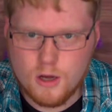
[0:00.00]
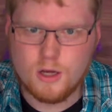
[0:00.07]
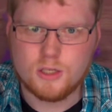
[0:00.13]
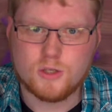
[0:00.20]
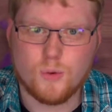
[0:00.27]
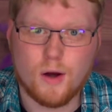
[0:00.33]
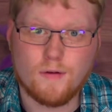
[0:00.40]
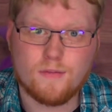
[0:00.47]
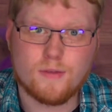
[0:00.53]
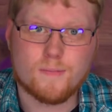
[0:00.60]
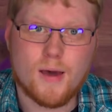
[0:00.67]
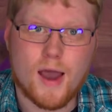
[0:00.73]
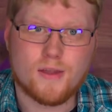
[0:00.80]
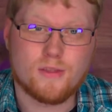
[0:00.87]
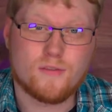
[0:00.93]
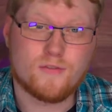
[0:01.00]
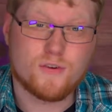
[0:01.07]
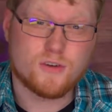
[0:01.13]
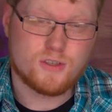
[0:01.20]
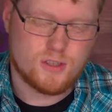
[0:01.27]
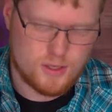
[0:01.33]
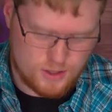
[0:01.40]
So right off the bat, the
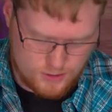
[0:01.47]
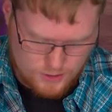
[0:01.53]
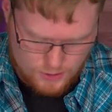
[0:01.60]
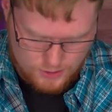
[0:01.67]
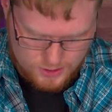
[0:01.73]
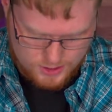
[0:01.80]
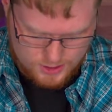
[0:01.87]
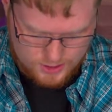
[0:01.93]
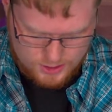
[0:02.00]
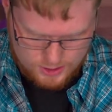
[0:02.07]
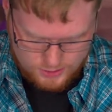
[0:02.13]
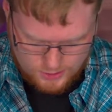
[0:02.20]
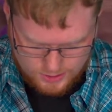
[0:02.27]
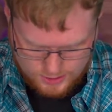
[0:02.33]
first thing you notice is the screen